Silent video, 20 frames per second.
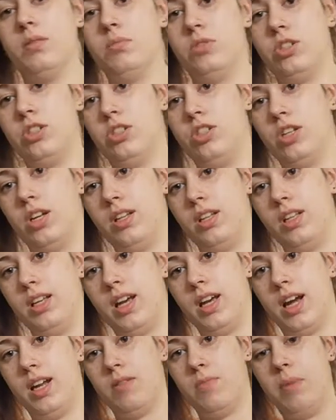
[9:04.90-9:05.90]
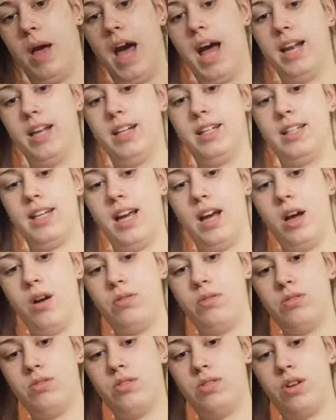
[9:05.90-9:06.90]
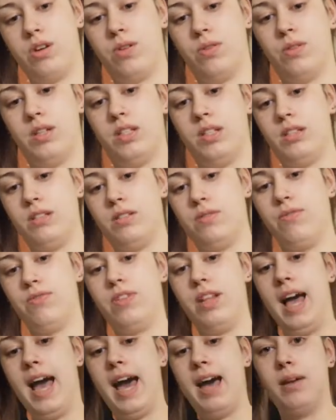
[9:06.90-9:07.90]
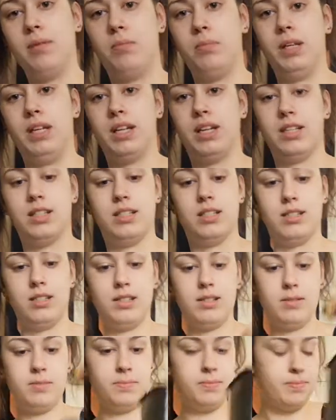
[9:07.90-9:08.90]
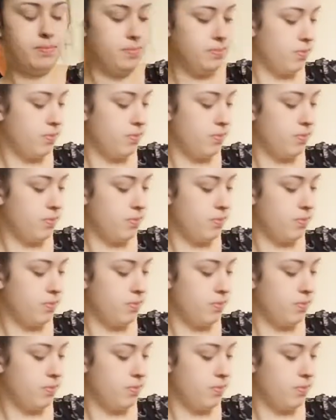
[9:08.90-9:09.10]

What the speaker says: I'm just gently kind of patting down so it's flat, because